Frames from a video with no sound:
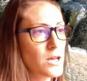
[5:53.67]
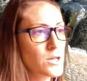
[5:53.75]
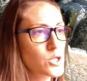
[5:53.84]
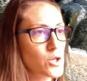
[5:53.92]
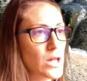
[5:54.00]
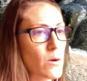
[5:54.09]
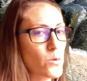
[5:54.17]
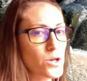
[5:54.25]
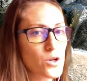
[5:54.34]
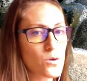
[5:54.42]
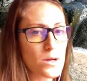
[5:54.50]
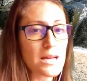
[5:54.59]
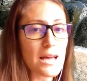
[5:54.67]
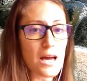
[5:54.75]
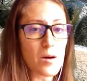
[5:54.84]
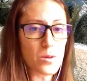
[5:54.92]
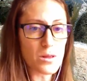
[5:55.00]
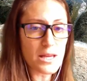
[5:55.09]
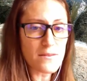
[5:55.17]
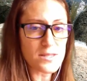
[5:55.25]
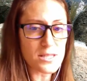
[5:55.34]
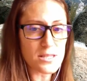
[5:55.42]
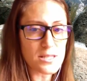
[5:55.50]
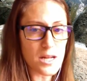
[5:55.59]
So that would create a belief
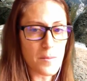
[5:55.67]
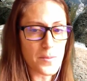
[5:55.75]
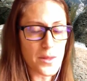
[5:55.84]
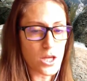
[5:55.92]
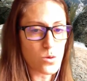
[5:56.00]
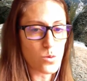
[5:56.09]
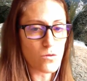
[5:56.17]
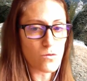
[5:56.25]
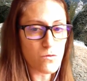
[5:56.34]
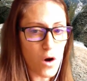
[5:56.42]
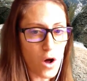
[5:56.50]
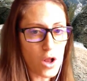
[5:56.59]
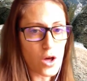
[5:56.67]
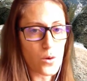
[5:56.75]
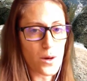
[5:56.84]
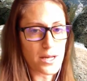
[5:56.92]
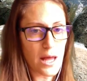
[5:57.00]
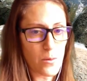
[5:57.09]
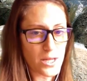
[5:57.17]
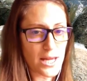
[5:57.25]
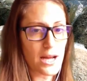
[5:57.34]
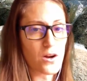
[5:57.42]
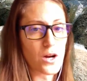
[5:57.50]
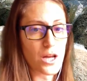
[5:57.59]
system that you would follow and that would
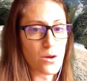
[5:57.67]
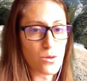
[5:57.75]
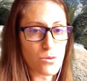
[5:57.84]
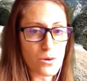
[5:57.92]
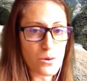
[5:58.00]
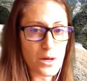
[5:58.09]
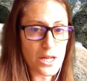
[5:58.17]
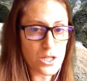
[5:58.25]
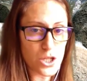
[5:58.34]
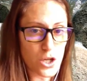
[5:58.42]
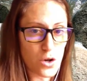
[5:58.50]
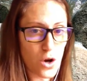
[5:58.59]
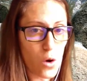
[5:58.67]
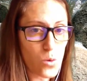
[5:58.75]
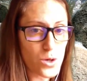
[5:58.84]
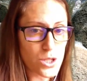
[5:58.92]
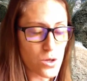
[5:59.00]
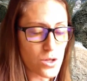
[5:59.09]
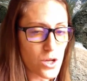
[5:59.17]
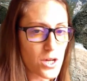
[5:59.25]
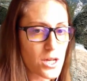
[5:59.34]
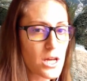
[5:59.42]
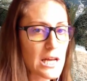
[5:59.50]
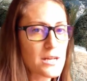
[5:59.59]
carry you through into your own adulthood.
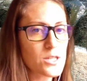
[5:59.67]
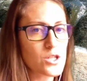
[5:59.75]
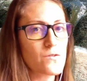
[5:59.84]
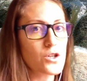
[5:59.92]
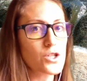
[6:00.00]
So if you're